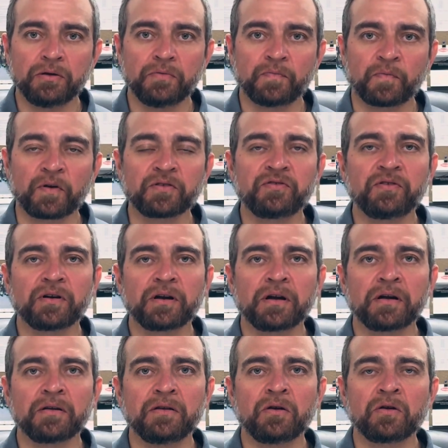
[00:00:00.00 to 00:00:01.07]
first you're going
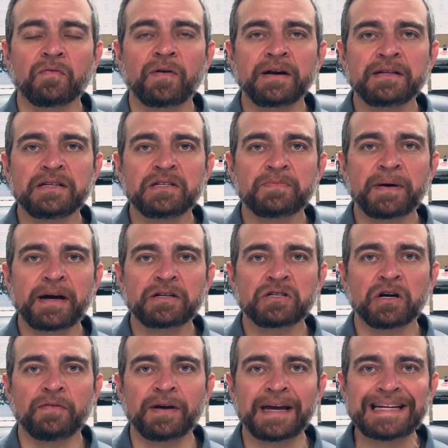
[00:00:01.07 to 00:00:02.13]
to notify dispatch
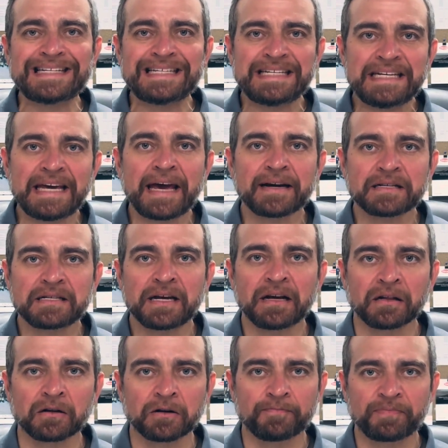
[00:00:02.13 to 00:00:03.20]
of a TXA
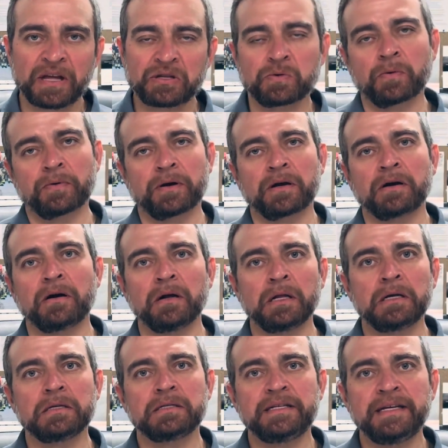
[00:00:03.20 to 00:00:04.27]
alert. That's what we're going to call
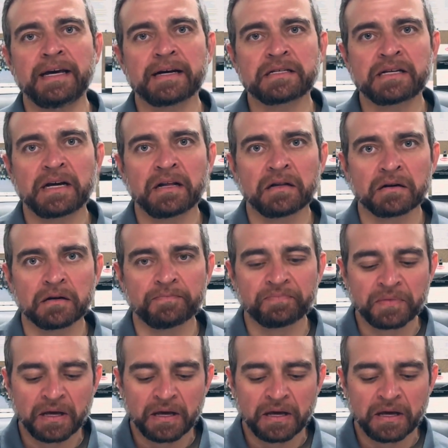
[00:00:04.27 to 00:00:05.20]
it, TXA alert.